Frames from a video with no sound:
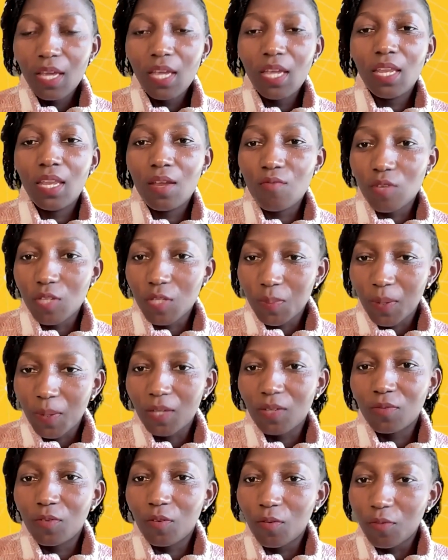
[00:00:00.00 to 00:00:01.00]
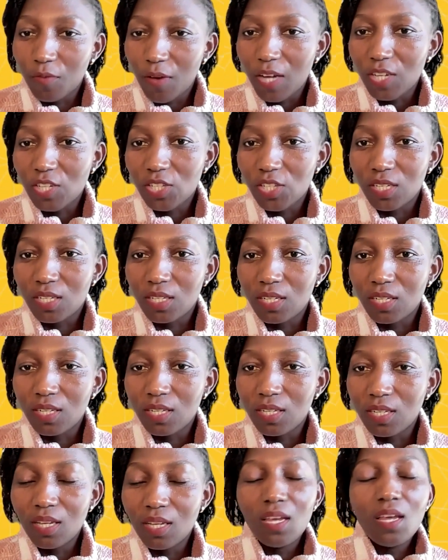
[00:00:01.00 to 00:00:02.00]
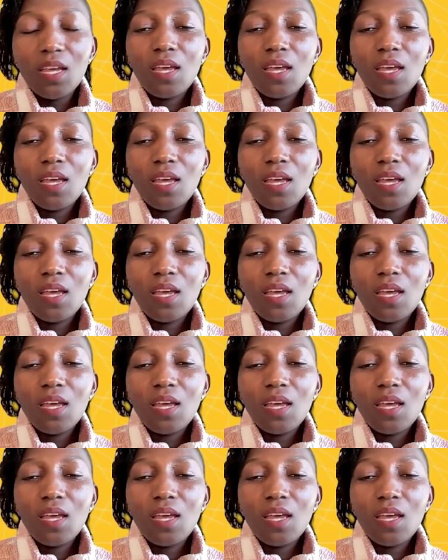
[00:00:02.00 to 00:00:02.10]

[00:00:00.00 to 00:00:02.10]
in a respectful fashion